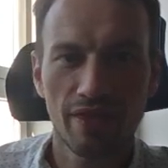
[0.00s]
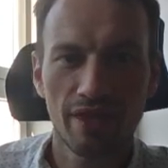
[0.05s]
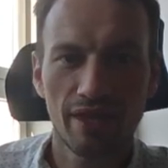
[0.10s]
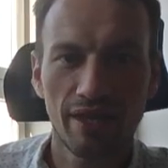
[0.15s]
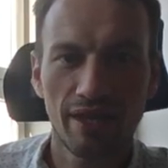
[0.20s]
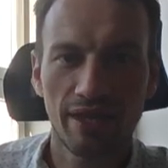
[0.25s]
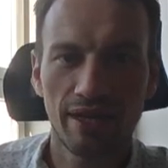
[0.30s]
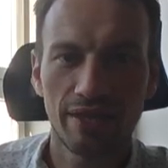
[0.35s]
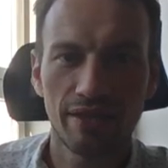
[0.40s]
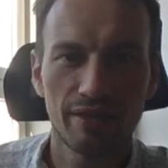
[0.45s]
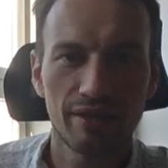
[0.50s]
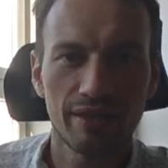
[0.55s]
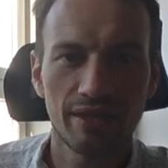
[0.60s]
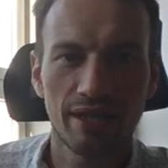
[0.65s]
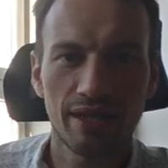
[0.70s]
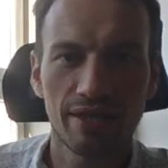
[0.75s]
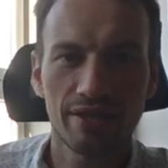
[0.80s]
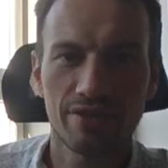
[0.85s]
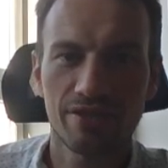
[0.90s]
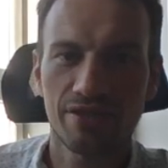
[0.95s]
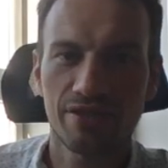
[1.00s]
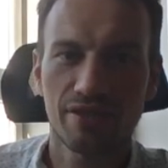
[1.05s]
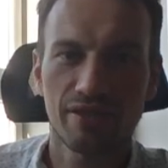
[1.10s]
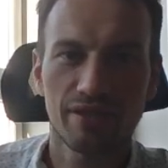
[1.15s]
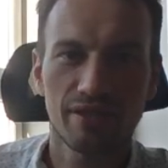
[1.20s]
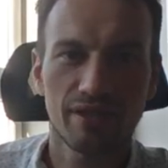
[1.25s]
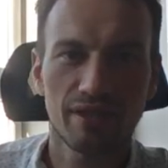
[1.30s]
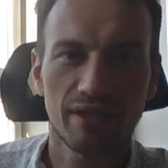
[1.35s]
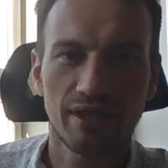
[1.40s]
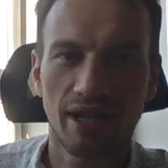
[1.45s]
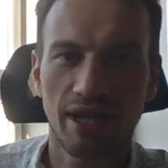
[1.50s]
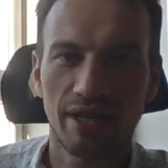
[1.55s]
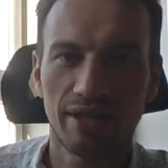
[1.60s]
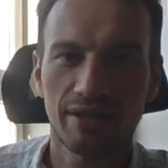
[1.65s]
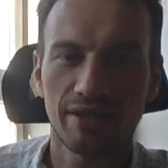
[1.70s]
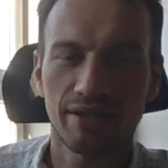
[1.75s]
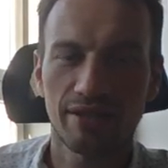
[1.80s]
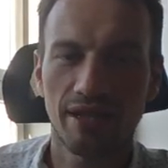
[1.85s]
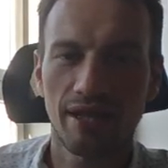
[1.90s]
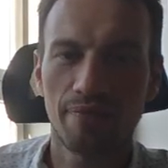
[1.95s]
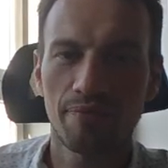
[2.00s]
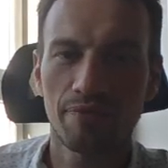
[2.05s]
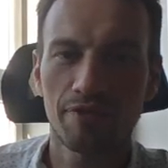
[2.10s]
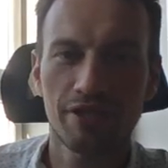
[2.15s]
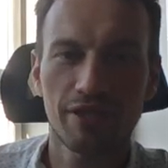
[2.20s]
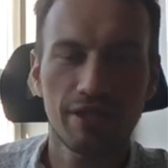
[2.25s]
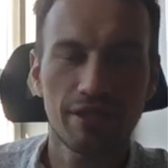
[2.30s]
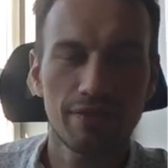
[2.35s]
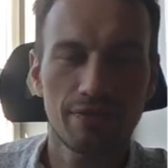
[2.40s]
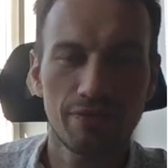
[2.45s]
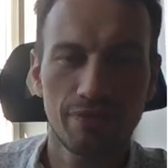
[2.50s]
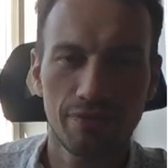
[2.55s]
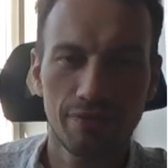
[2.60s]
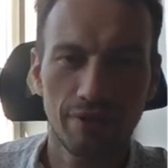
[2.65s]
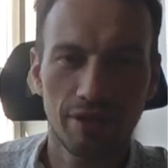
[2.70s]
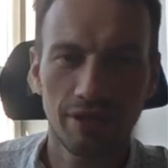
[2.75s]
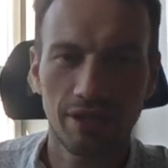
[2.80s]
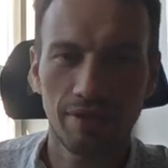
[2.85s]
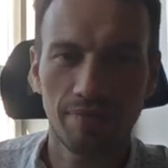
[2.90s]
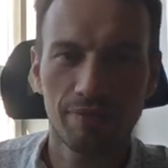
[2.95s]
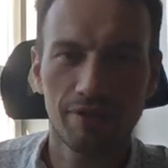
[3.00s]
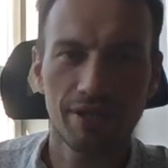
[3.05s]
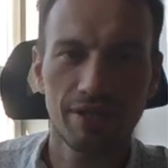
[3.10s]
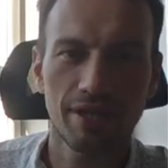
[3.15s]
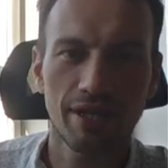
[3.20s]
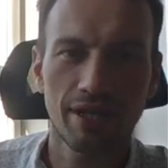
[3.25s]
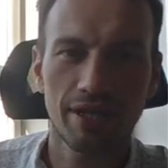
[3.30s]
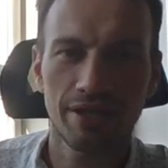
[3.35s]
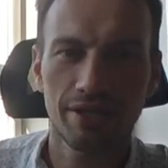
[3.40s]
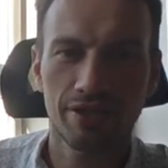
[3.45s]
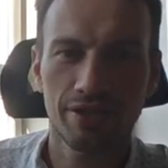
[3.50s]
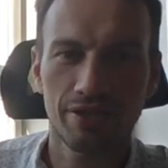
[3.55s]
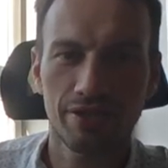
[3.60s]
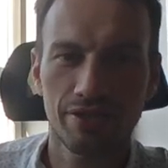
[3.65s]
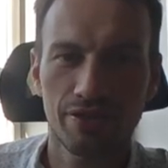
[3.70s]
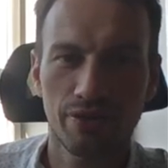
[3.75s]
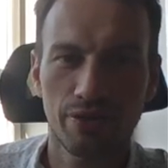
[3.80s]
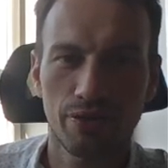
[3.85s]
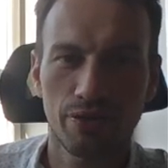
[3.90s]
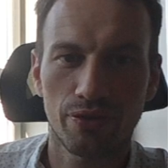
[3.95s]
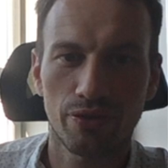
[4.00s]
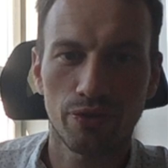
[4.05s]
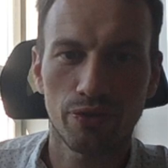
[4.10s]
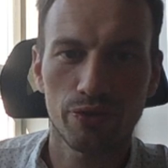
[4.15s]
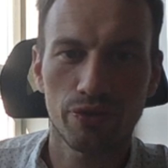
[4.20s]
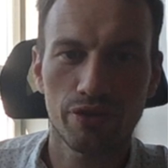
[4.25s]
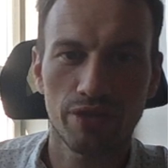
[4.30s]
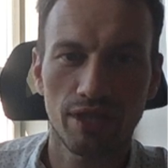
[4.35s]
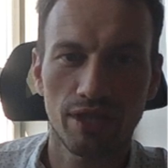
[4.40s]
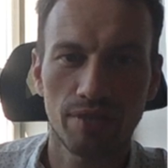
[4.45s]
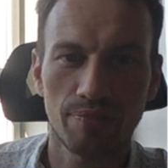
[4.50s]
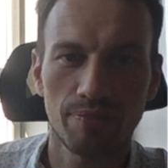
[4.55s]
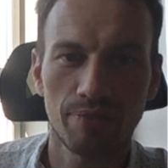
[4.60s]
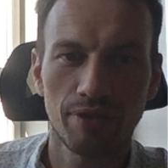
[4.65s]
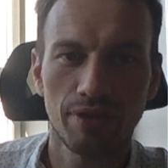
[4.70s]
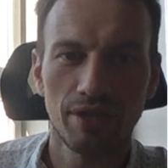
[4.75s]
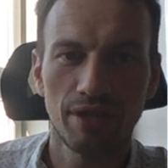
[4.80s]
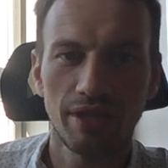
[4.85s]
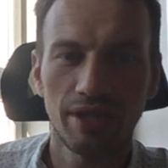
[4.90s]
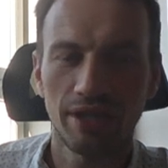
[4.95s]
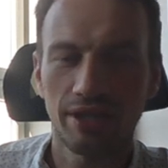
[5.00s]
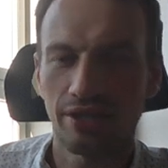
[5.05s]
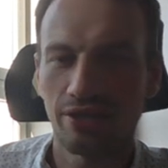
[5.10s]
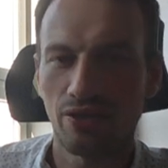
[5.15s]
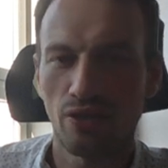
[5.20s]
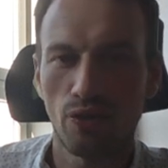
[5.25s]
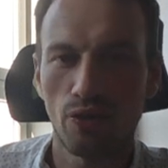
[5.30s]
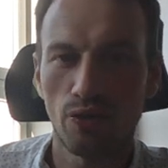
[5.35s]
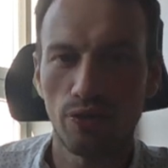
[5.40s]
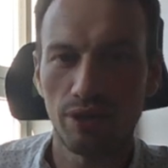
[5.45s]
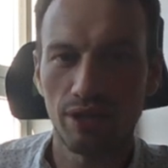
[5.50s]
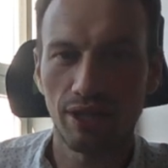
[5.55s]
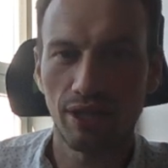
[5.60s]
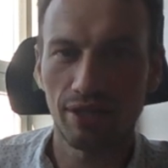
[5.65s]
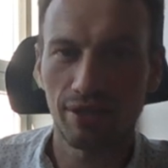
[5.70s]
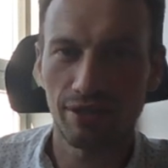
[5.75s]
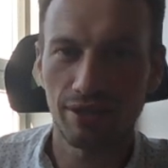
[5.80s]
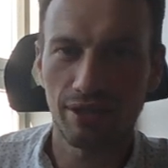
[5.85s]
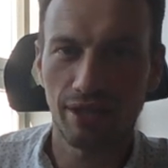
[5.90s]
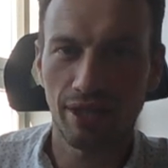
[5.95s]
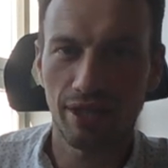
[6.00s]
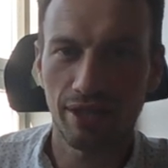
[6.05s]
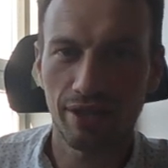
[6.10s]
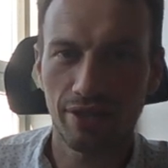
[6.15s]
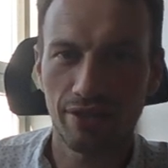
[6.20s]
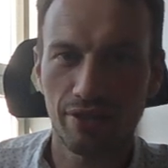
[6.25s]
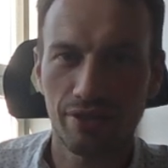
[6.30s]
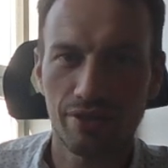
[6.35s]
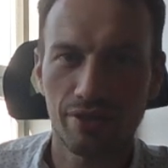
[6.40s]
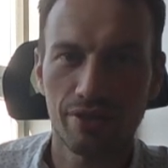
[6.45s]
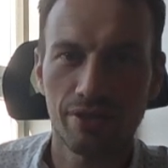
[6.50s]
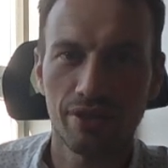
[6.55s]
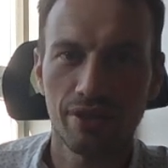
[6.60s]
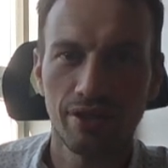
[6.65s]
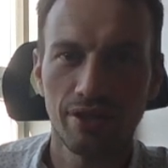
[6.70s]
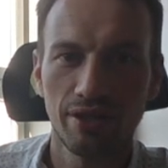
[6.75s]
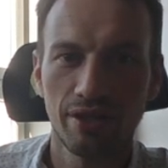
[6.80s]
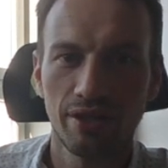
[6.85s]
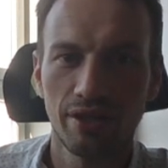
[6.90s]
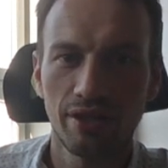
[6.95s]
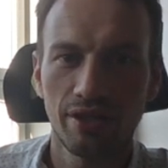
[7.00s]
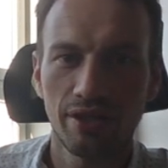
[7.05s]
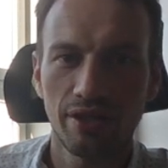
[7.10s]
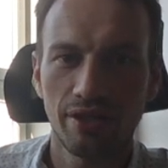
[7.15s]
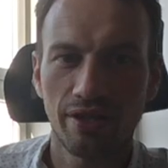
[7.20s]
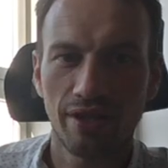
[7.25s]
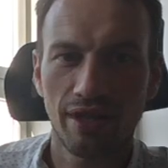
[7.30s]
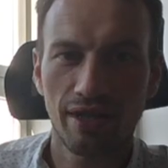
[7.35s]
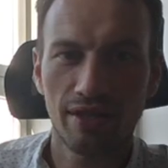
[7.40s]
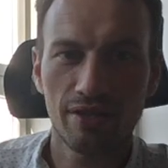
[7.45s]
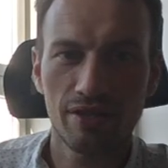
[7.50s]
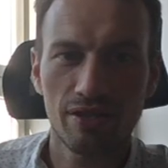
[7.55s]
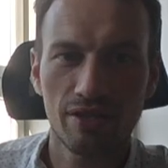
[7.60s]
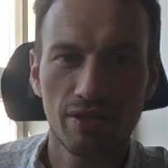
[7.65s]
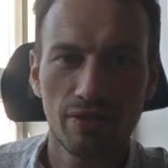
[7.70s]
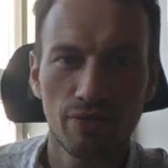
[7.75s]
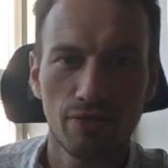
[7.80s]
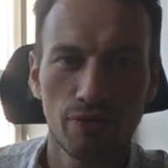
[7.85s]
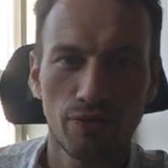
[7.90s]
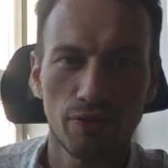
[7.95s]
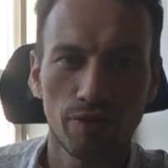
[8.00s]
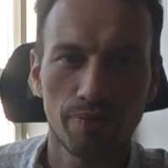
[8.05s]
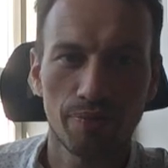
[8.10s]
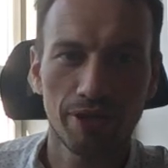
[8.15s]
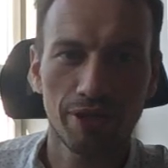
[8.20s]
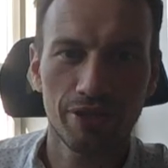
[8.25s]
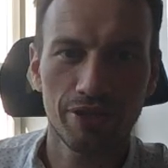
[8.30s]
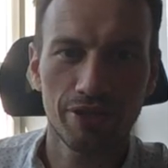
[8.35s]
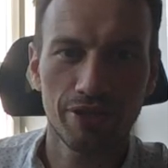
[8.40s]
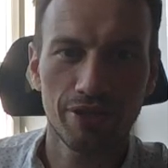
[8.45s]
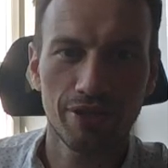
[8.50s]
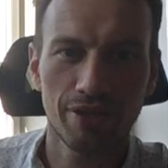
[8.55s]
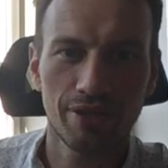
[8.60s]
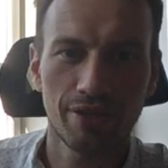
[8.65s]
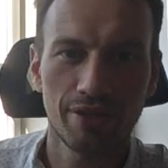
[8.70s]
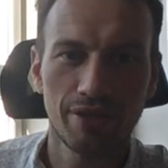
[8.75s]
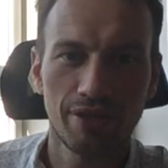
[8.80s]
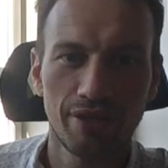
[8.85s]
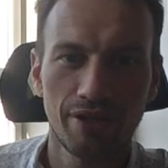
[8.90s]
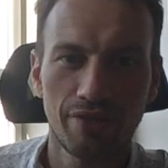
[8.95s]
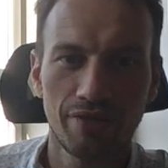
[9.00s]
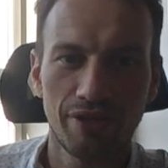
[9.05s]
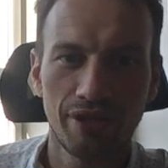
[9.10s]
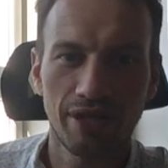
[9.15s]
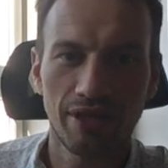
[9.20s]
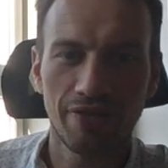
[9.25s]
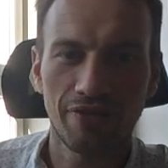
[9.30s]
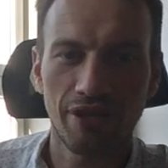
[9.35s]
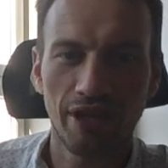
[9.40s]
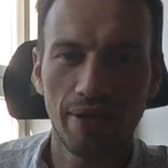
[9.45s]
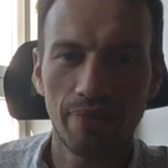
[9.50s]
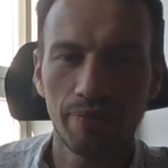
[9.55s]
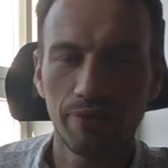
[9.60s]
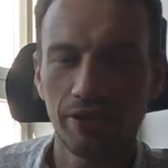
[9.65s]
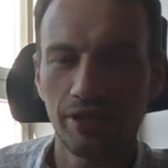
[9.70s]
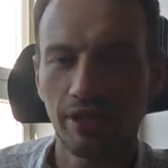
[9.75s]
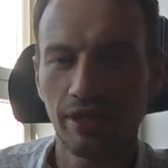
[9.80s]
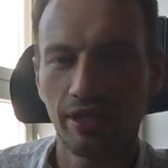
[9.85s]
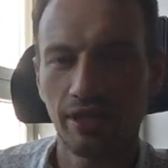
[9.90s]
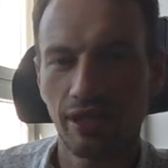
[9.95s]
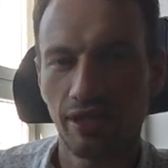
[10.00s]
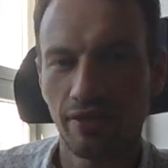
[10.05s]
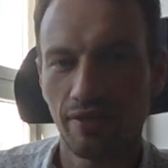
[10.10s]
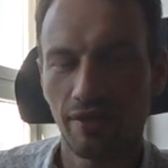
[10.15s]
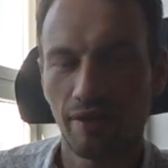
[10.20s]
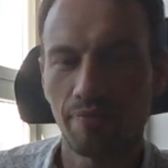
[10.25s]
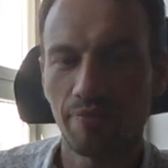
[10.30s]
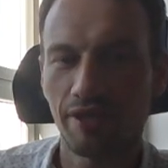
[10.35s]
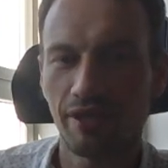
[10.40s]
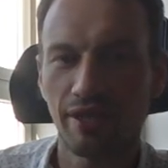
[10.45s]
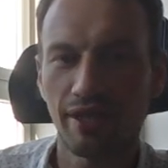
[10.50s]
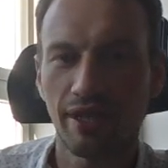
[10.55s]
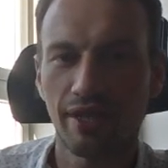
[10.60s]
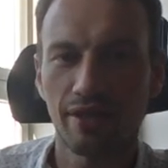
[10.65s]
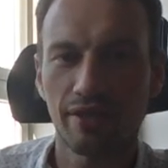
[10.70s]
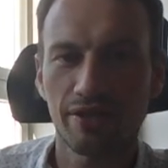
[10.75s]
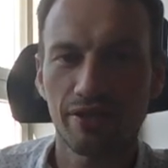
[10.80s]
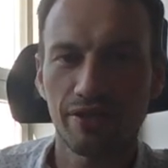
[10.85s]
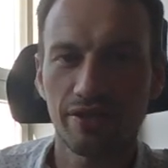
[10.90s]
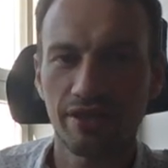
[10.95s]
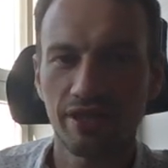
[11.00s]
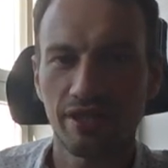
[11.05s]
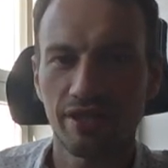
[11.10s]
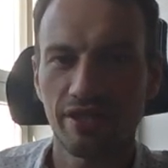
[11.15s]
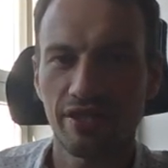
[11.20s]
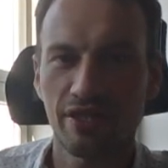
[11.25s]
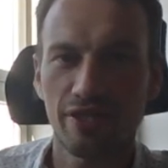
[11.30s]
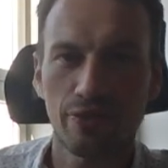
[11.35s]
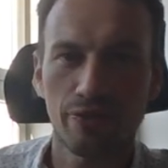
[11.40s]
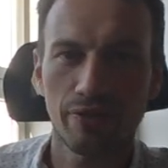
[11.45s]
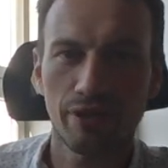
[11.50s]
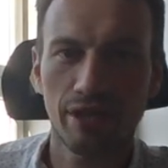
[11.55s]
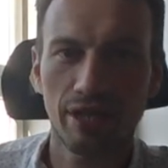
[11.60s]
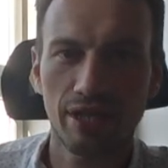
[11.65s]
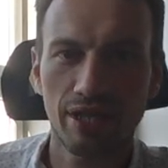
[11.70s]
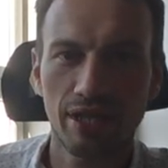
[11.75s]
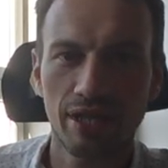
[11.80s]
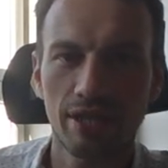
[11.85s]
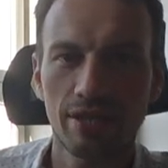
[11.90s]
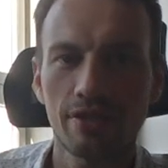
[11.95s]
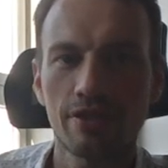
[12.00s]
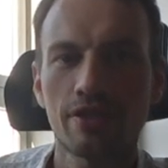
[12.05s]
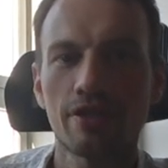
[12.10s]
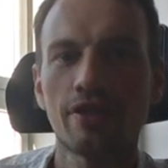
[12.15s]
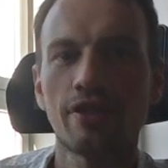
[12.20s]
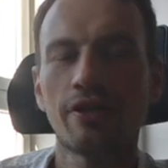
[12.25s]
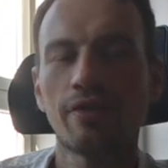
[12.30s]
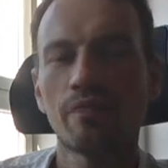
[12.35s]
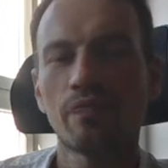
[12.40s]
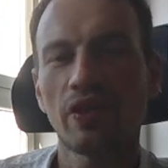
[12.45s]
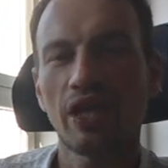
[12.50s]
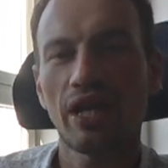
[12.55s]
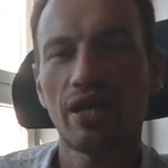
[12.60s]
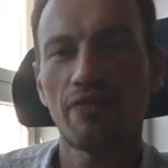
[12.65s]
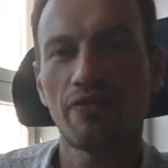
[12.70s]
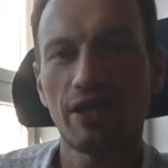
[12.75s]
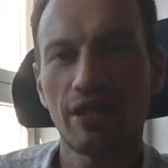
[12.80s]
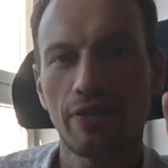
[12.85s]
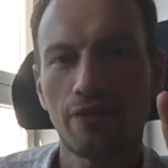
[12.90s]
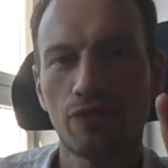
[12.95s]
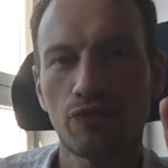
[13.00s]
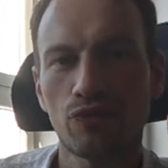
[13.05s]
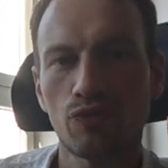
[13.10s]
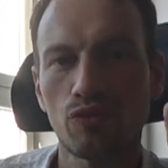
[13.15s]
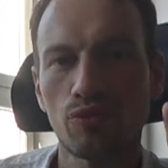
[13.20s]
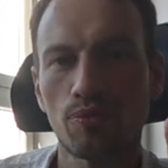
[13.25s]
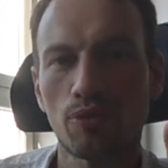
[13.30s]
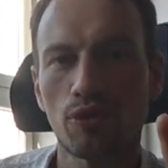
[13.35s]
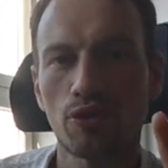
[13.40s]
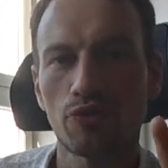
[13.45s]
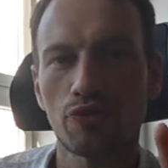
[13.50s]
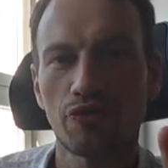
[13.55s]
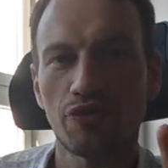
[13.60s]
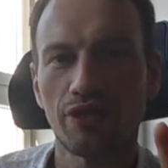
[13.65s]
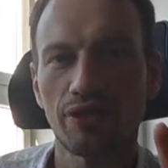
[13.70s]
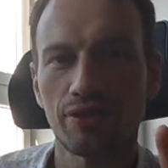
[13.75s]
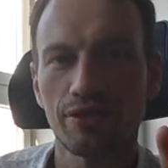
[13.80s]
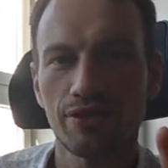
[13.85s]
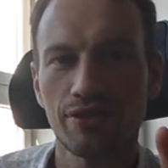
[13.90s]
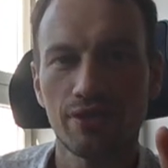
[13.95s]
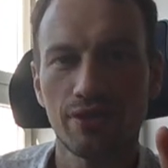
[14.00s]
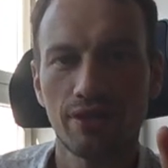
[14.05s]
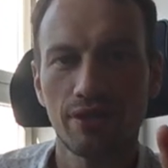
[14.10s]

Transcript: yeah, there is either empty in empty directions or no slip in all the other directions. Thus, for pressure, we have empty in empty directions and 0 gradient, and we have 2 more fields.